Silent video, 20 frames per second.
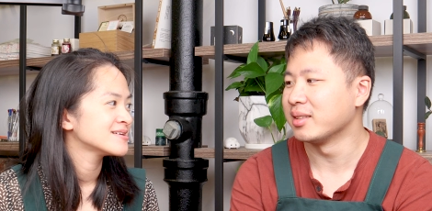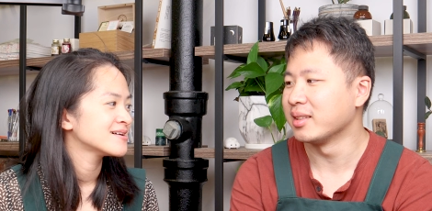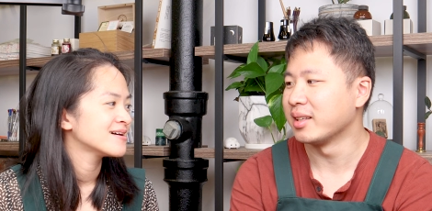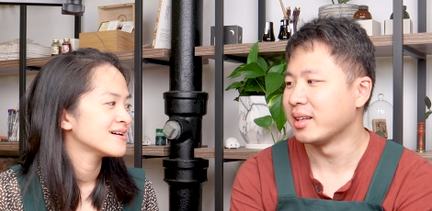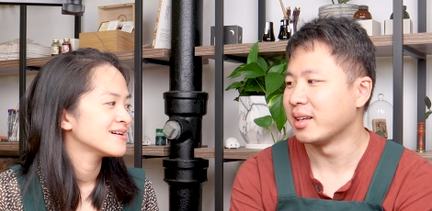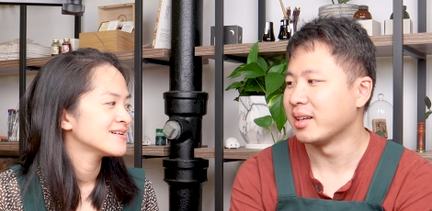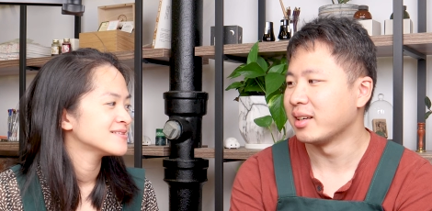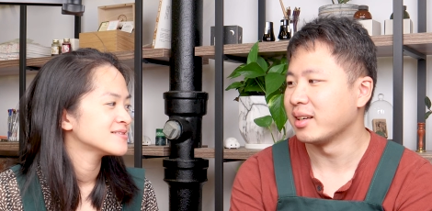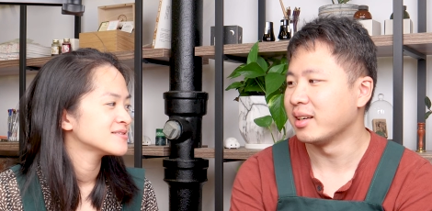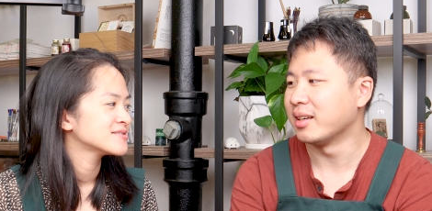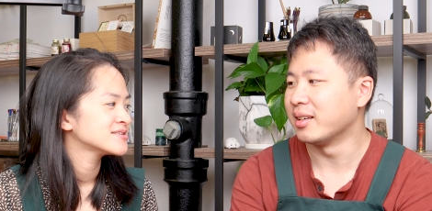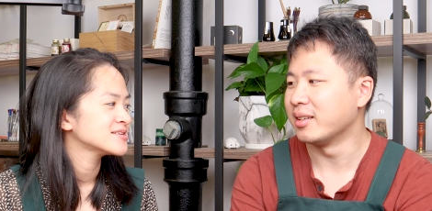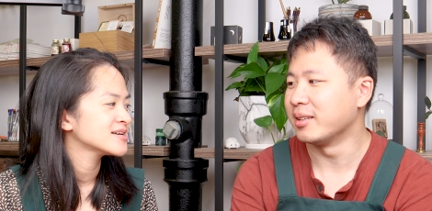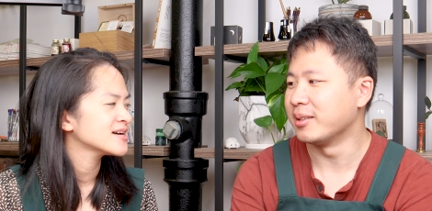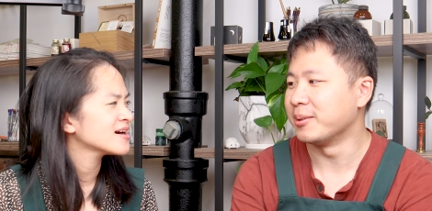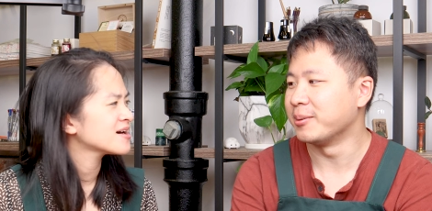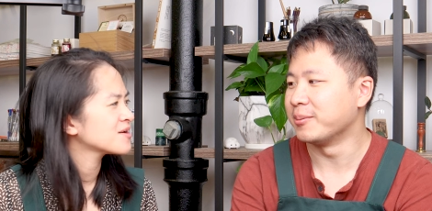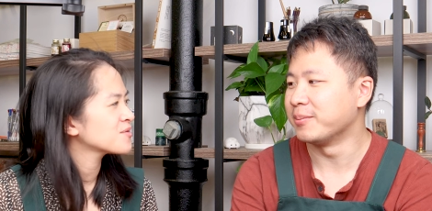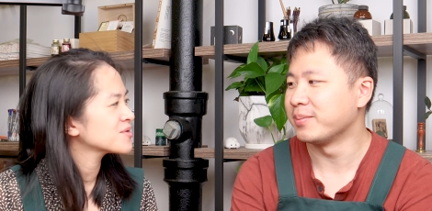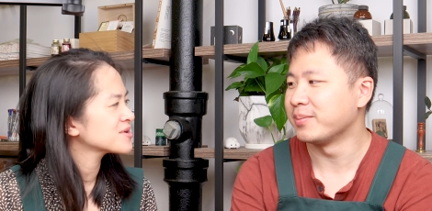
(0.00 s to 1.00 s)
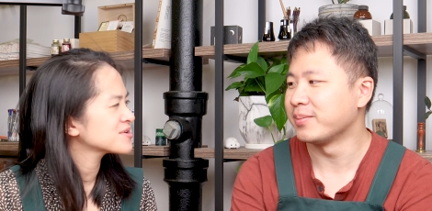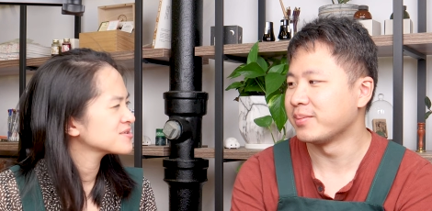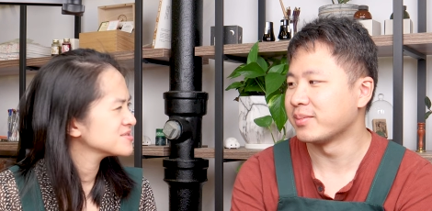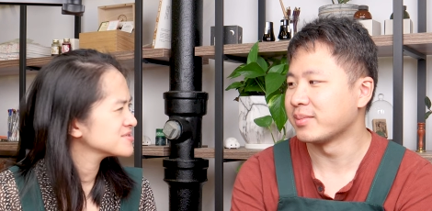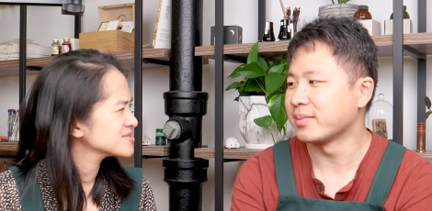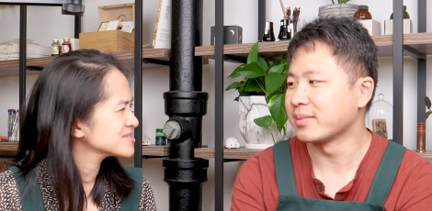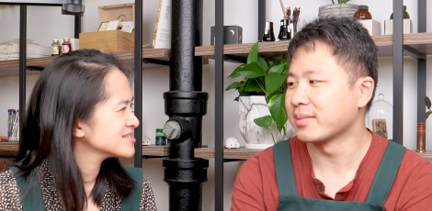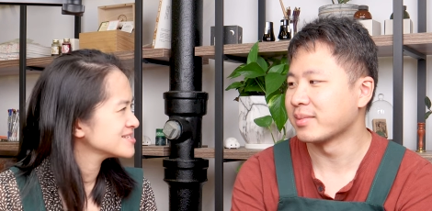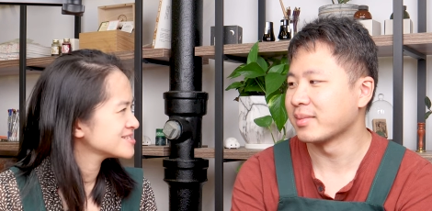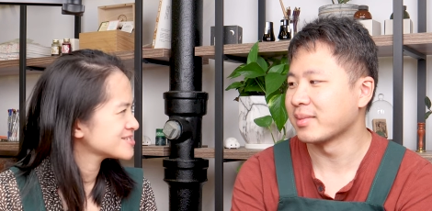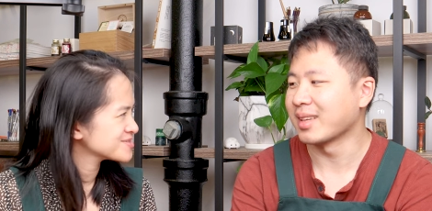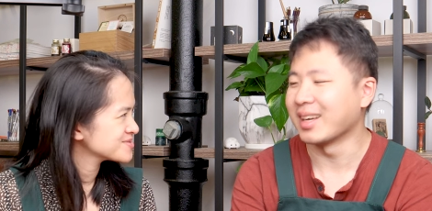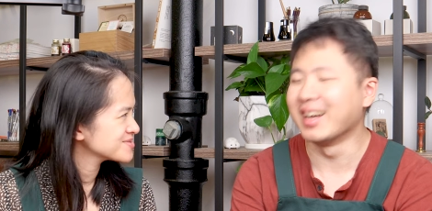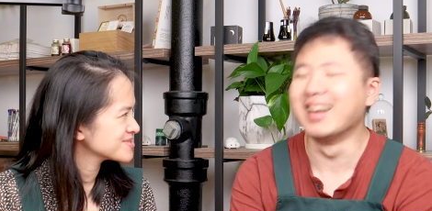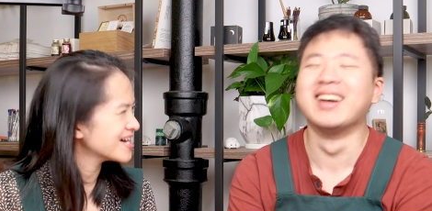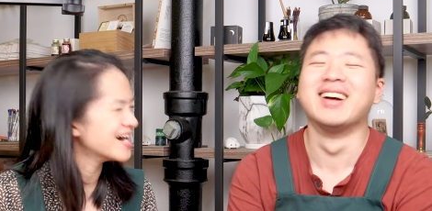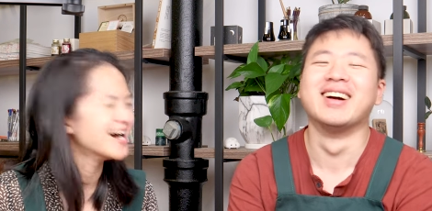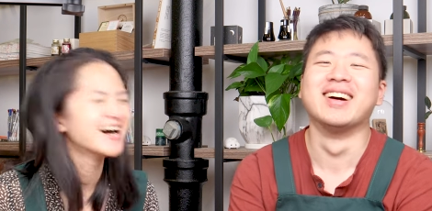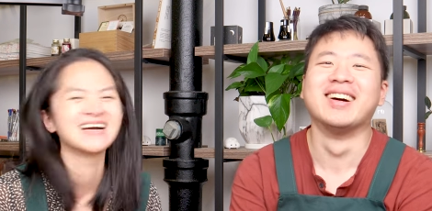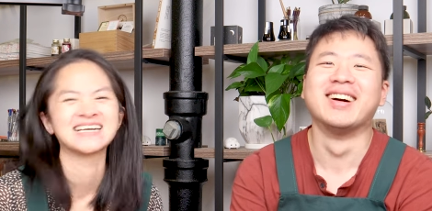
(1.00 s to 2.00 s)
Speaker 1: Yeah. yeah. When are you gonna do
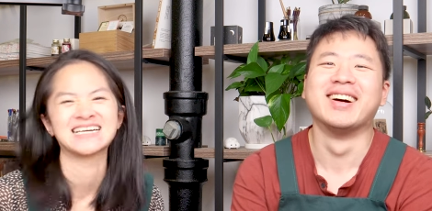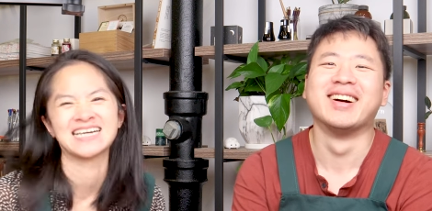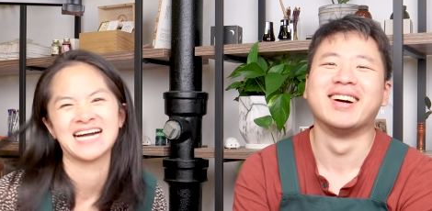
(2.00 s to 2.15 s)
that?